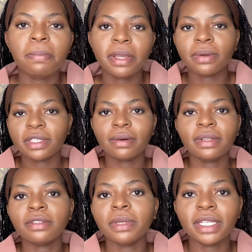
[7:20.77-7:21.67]
because I
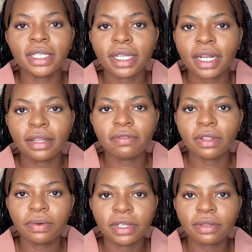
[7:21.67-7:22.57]
want to be eating clean
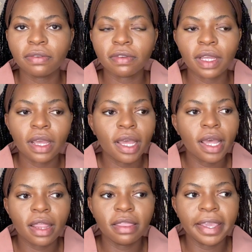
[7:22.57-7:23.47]
for the rest of
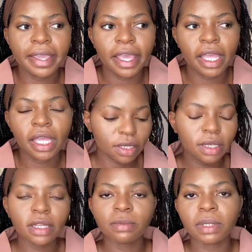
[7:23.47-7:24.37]
the year. It
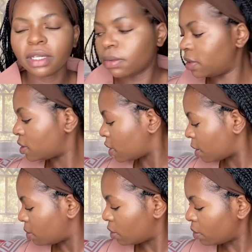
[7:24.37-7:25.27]
gets better with
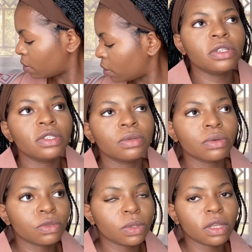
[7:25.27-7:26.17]
time, you know.
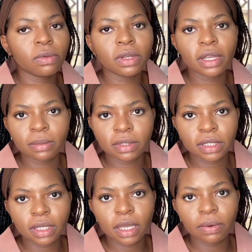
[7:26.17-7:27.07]
Detox water 3
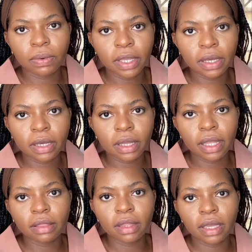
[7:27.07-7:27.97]
times a week,
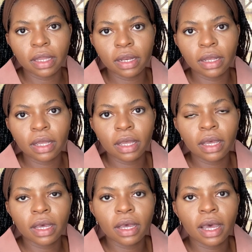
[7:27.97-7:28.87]
and
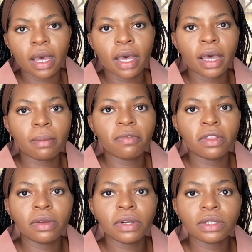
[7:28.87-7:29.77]
then for
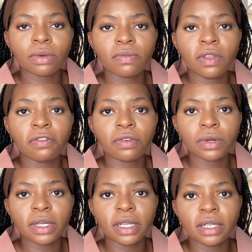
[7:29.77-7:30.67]
the rest of the
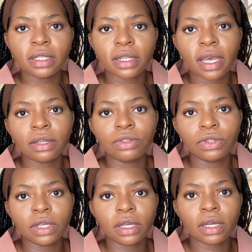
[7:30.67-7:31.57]
4 days I
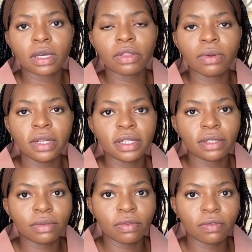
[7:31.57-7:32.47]
drink 3
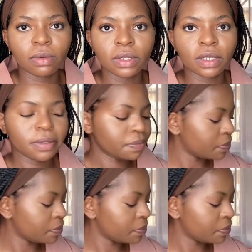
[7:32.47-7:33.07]
liters of water.